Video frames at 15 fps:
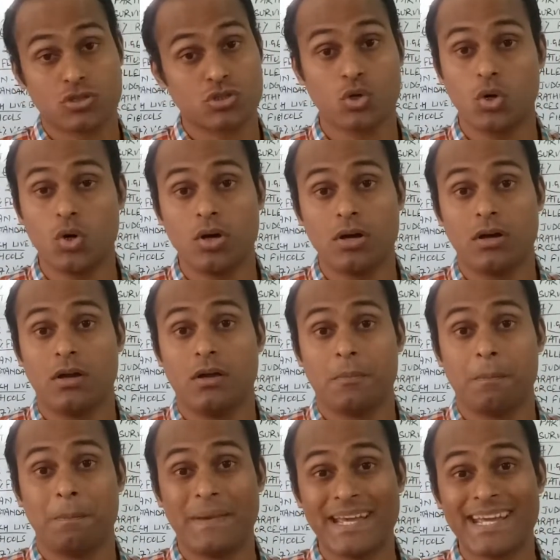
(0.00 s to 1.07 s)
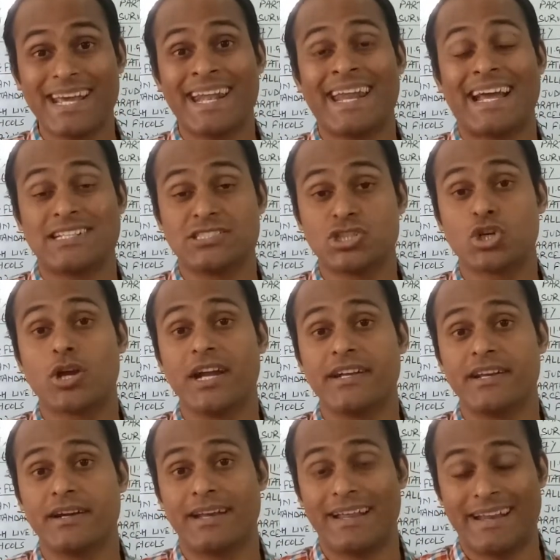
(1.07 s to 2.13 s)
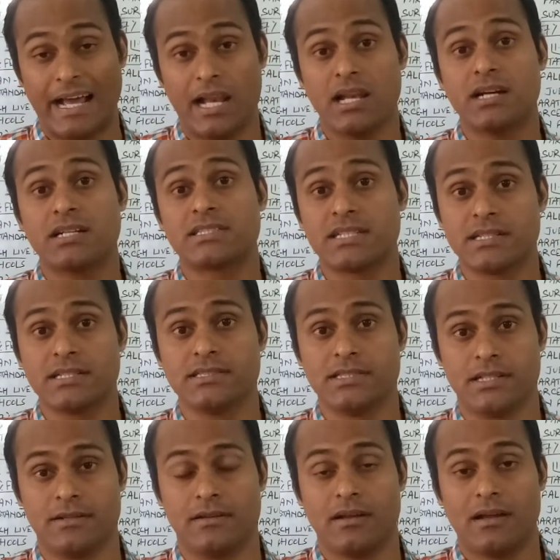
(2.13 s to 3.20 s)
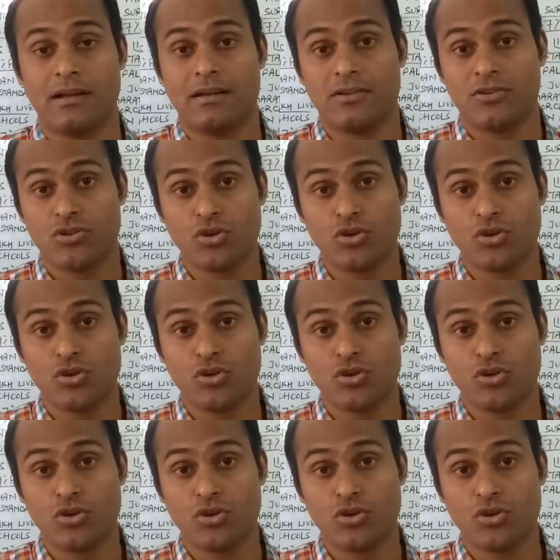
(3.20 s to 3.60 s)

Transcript: So being an educated and alert citizen,